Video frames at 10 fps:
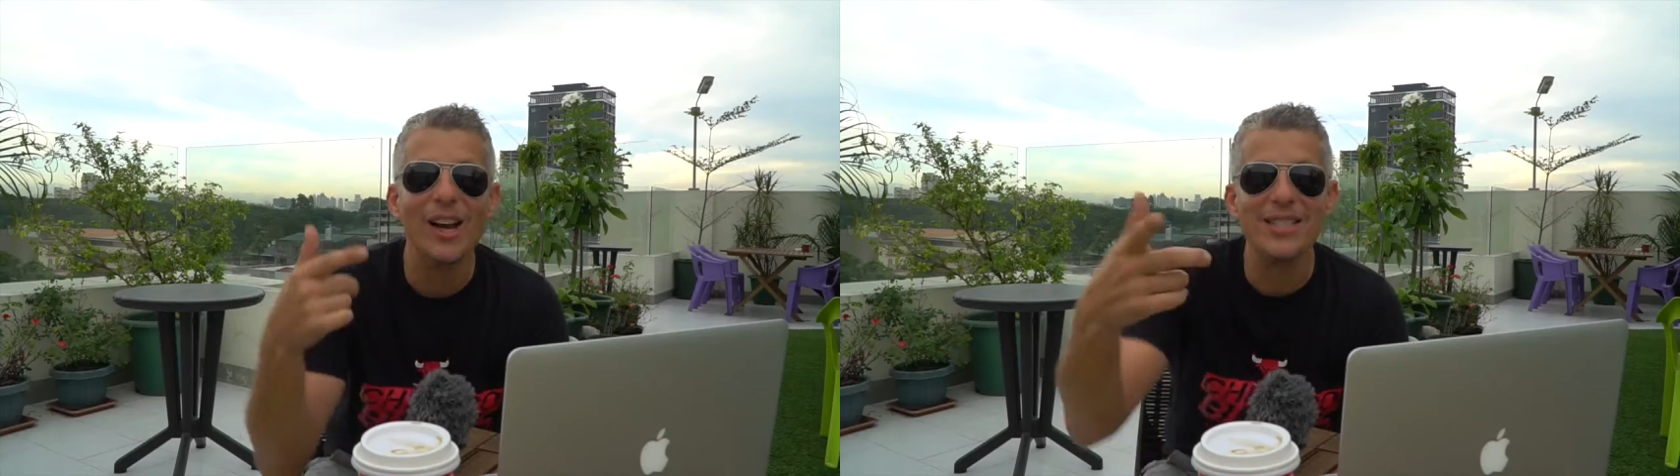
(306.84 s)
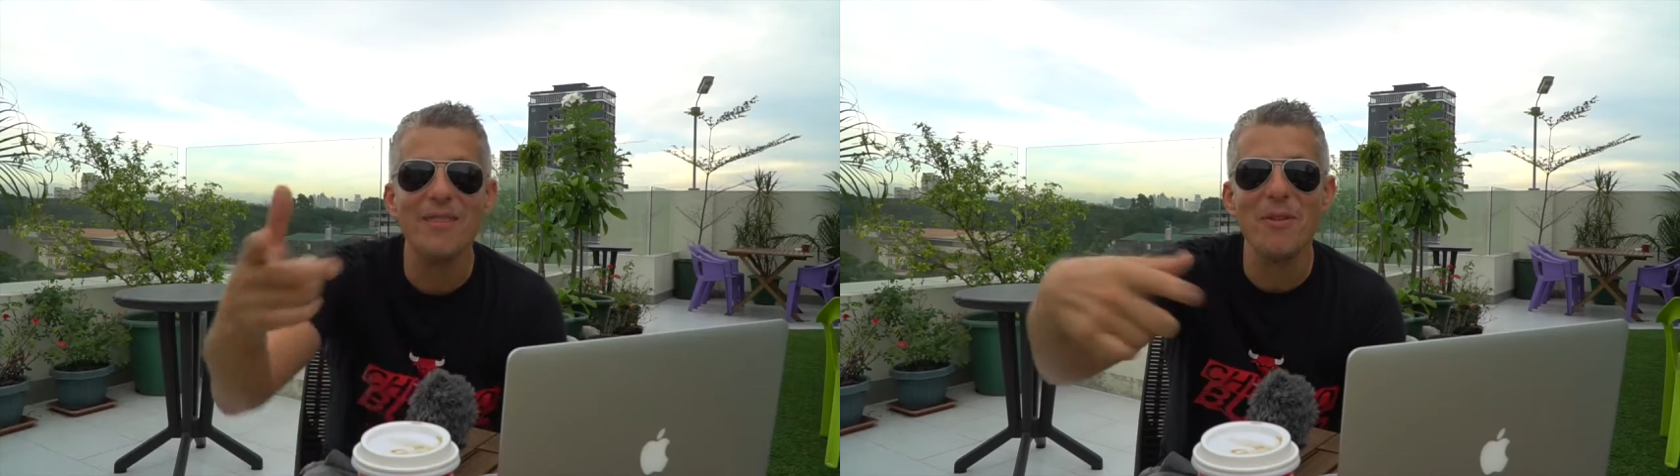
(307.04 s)

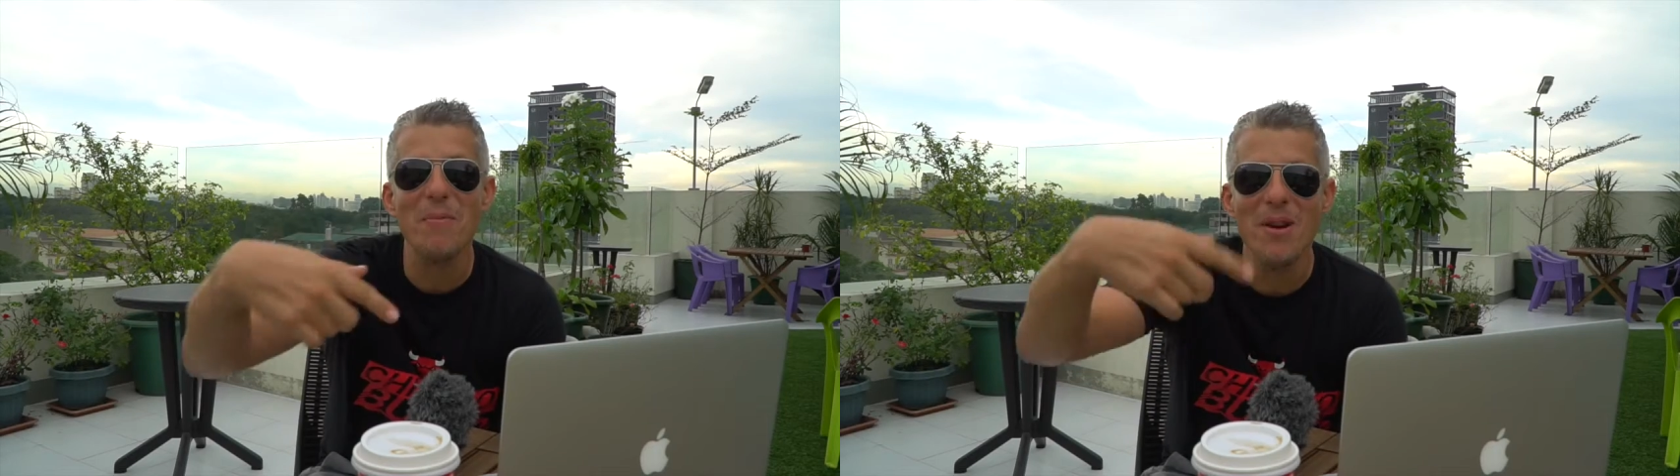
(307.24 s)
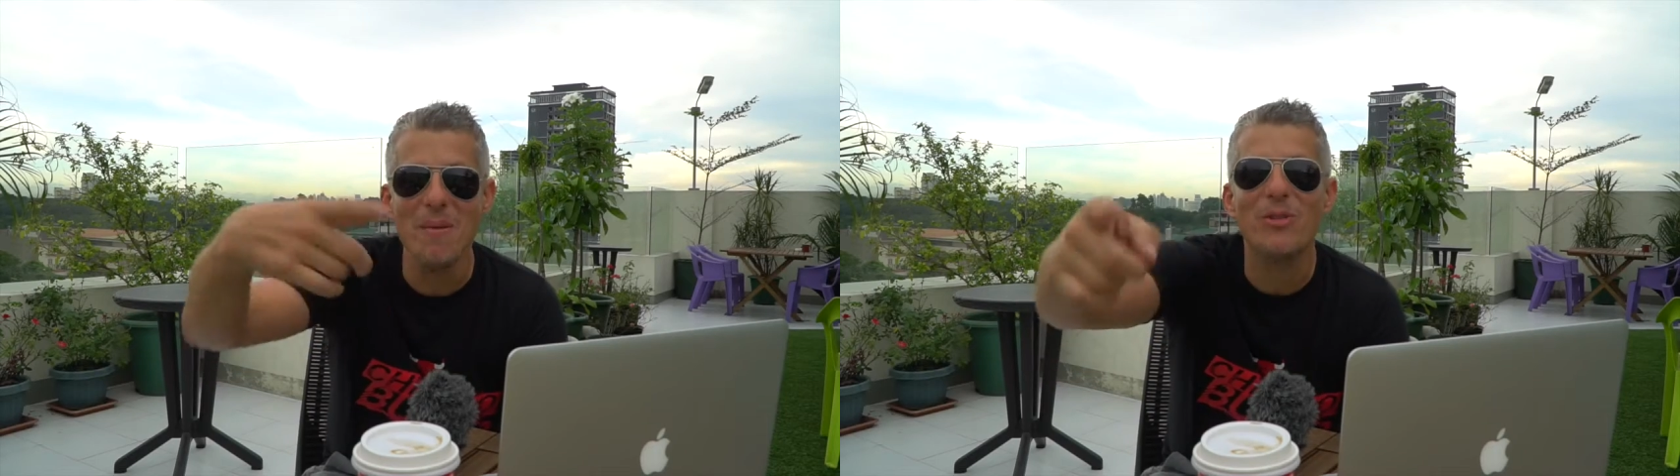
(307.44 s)
guys, if you
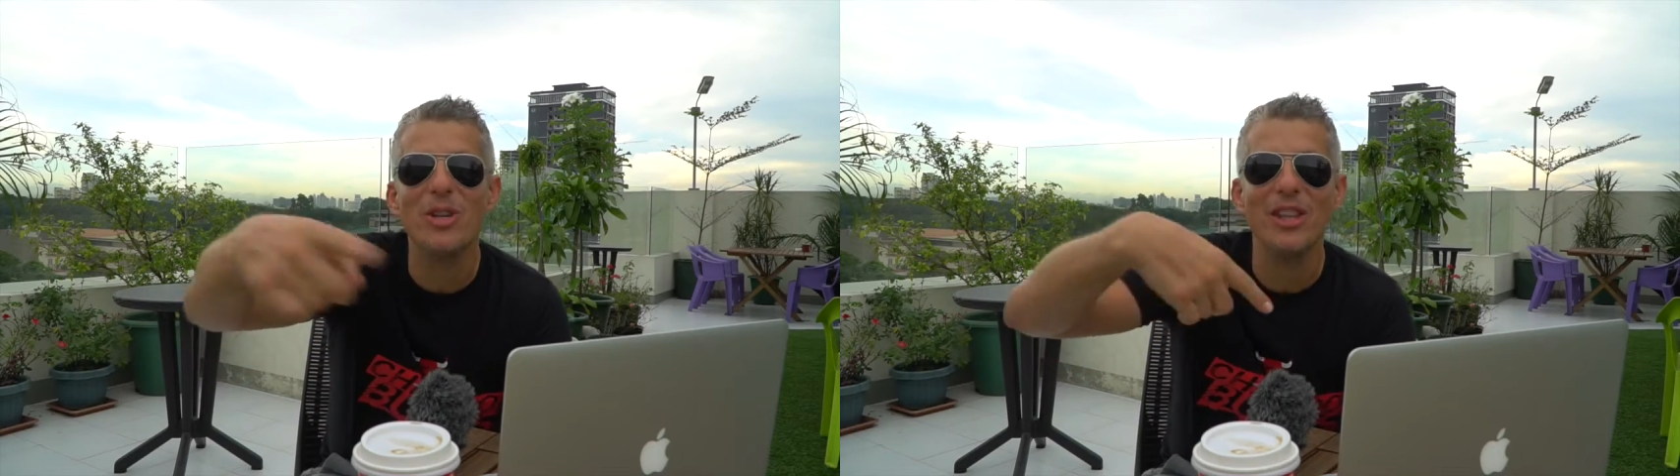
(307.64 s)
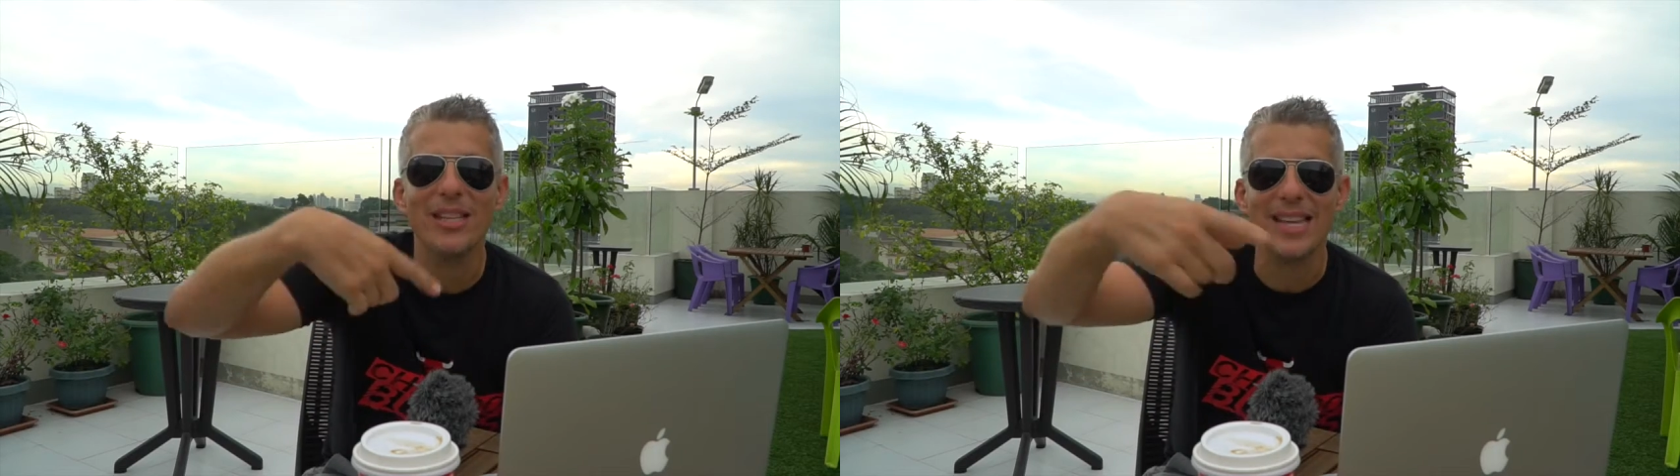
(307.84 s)
want to
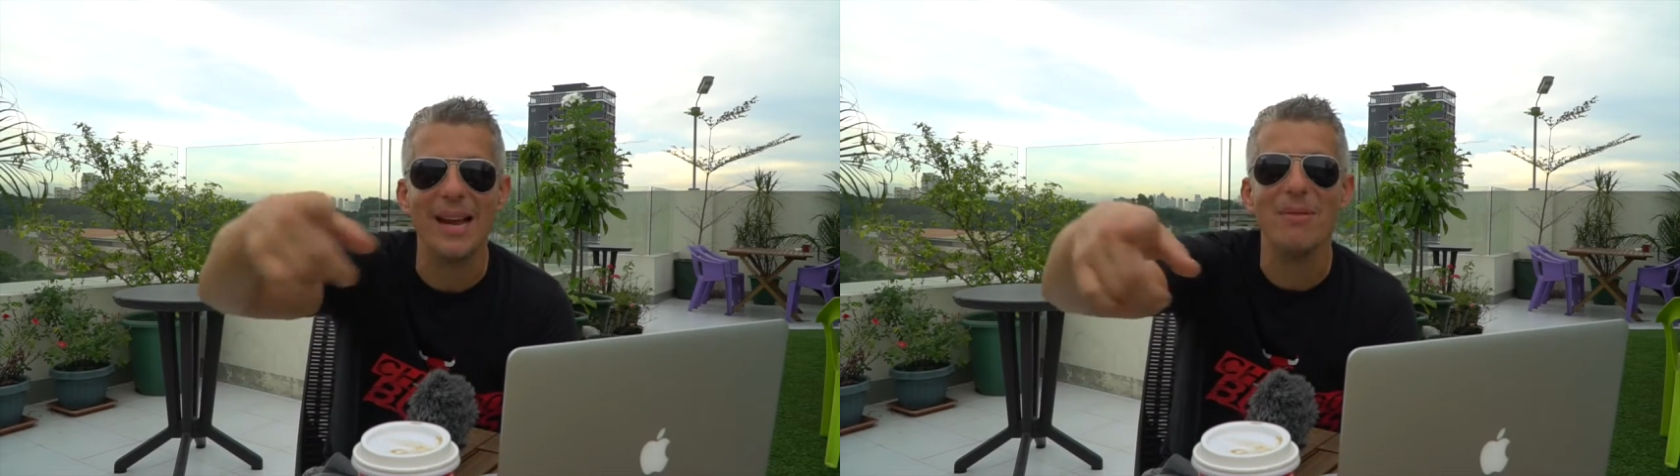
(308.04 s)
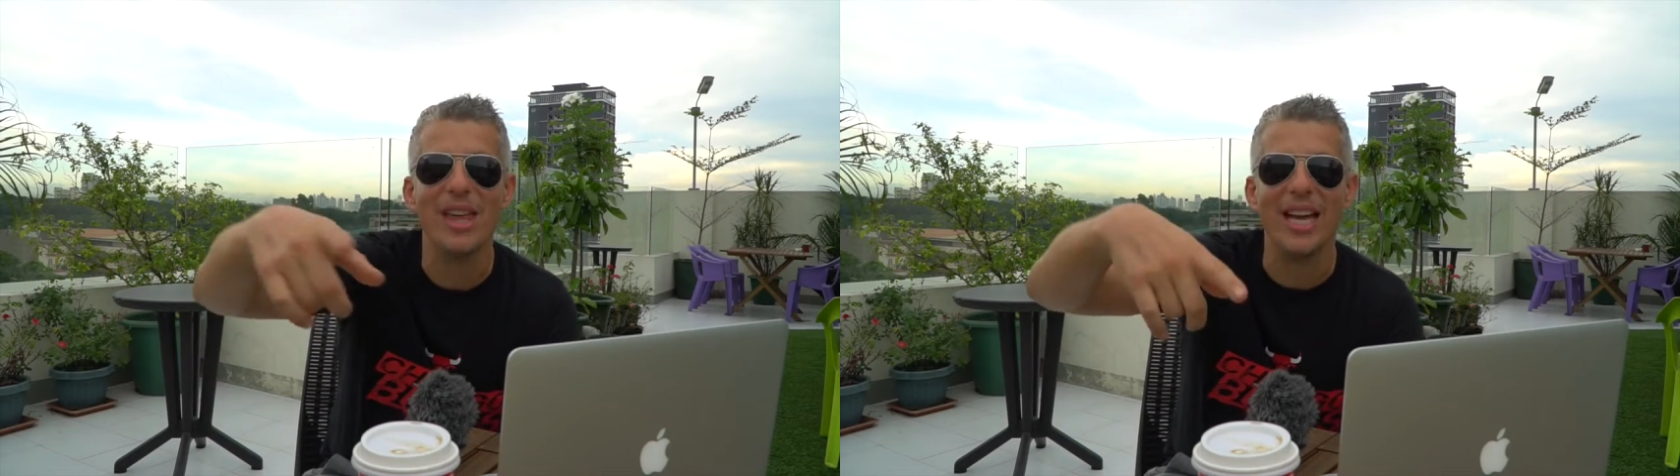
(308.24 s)
do the
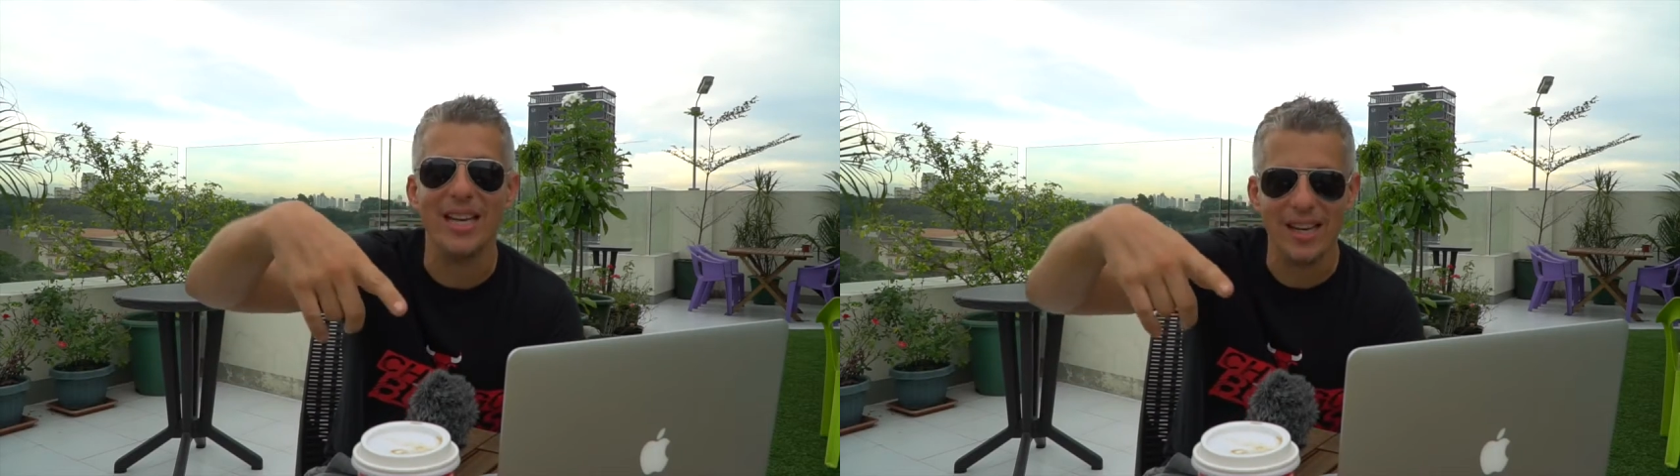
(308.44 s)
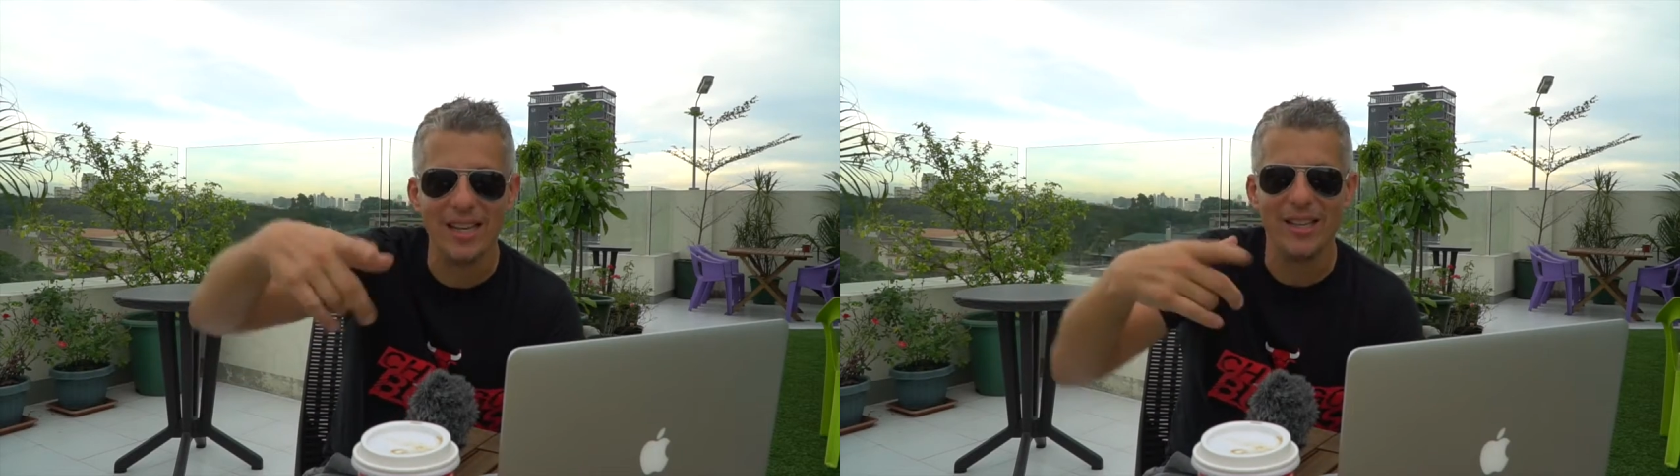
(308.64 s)
same thing,
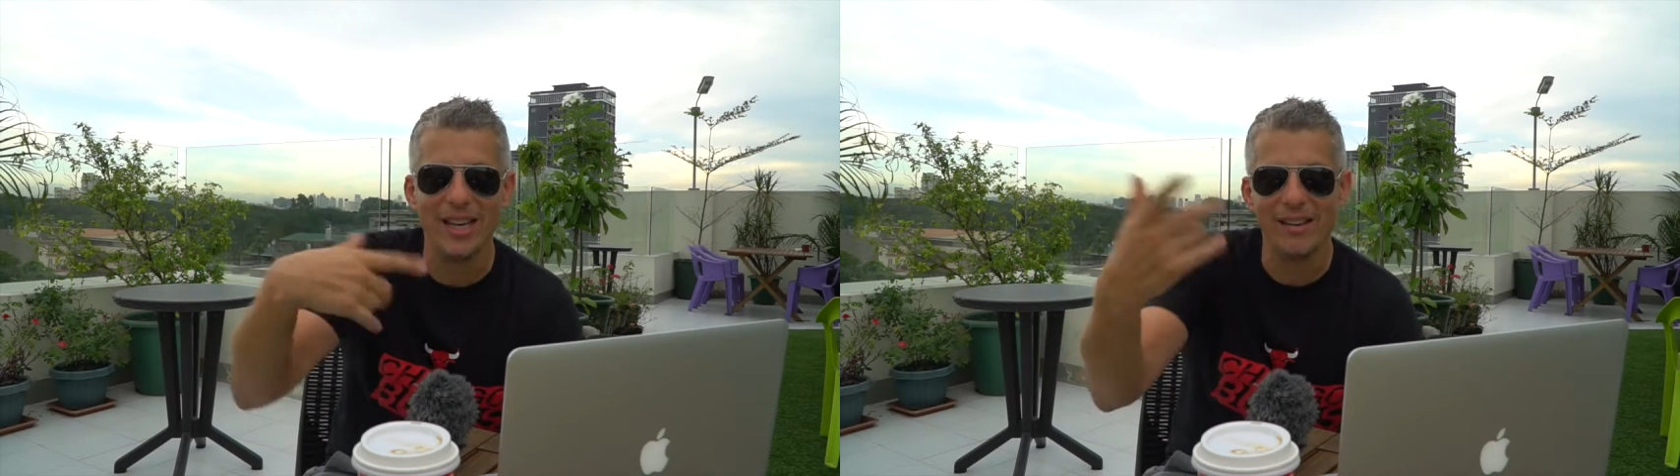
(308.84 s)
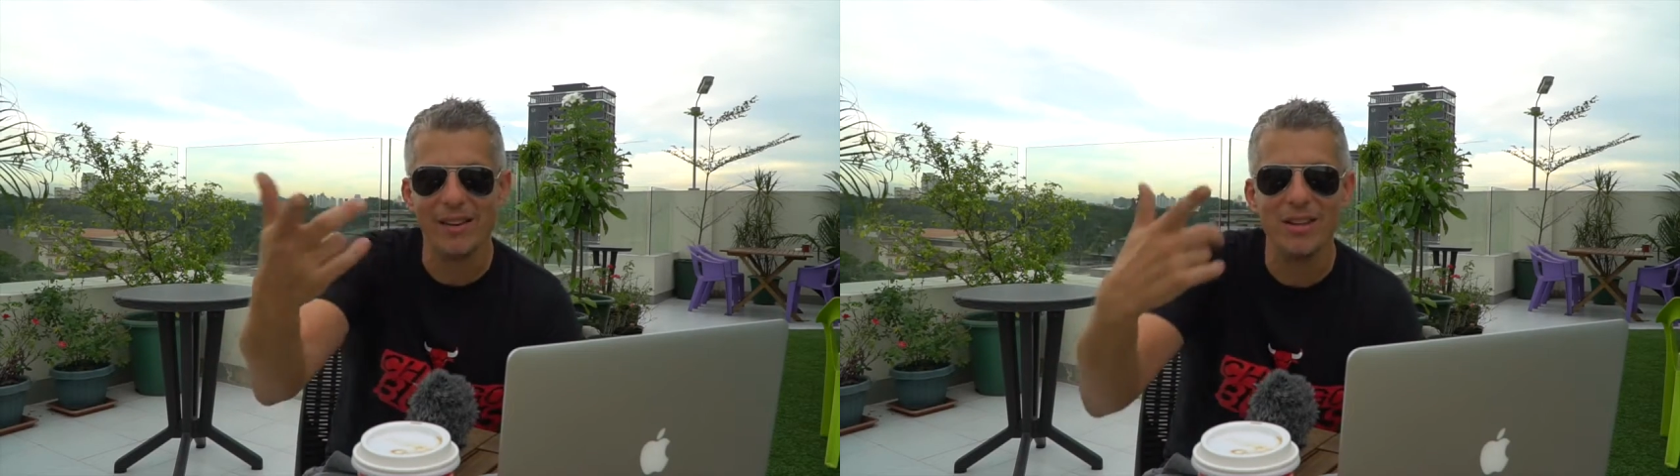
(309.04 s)
you could
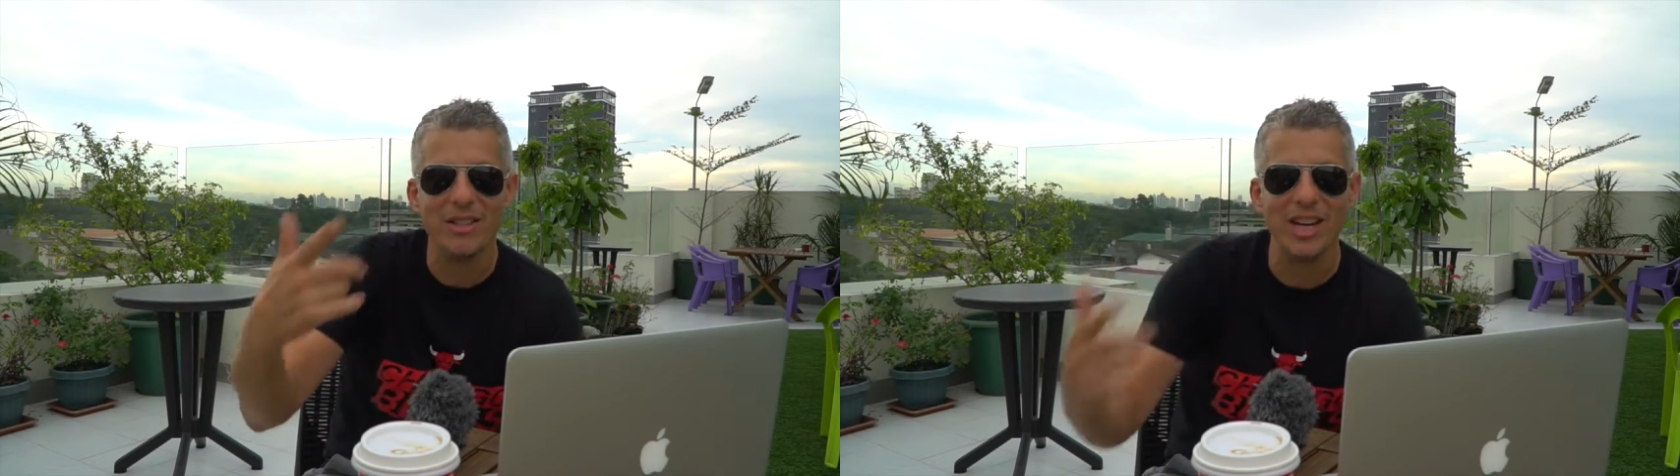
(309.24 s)
get your own